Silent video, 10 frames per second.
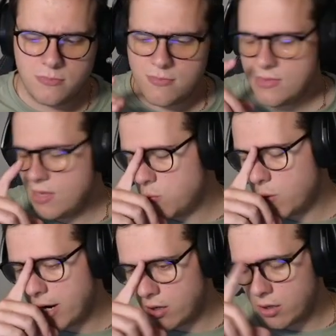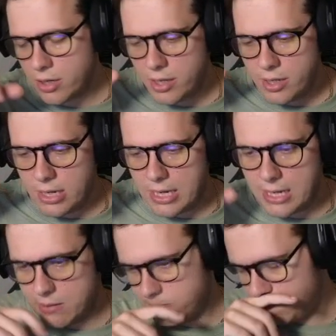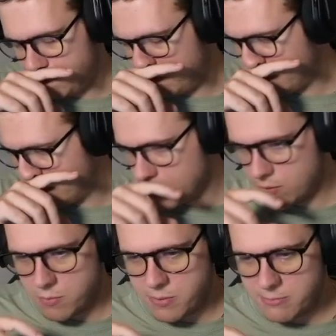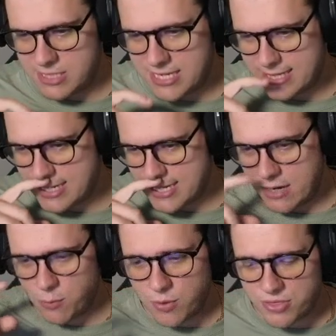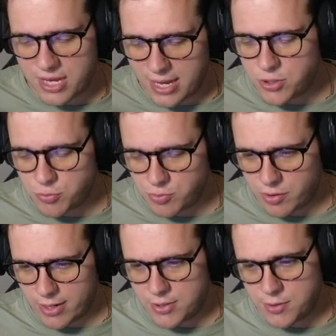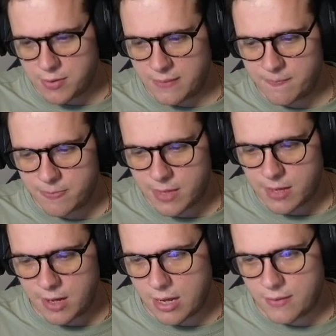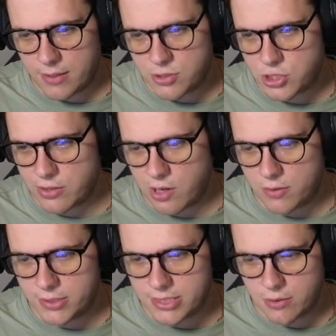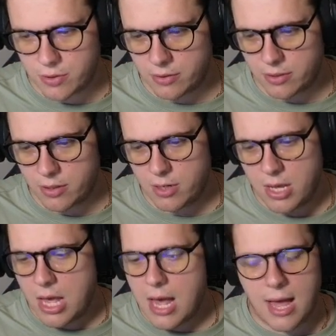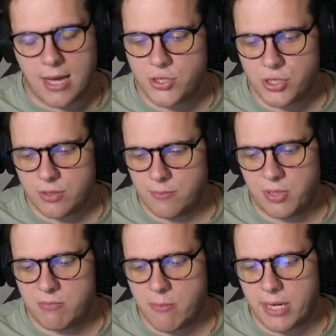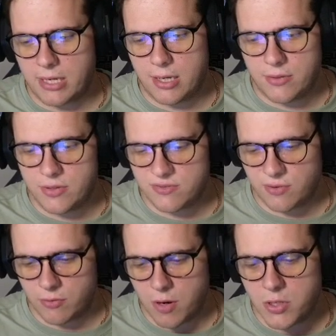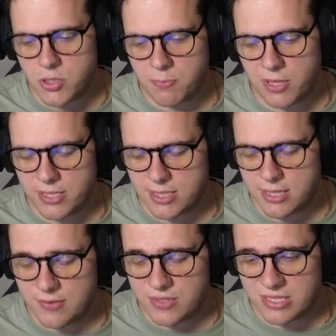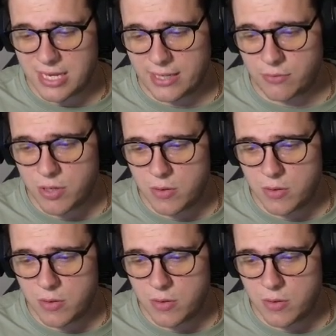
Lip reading: where we'll be able to take that down. And one thing I do regret doing, and I should have called this out earlier, I shouldn't have played my Mega Knight in this front row. I should place it in the second row,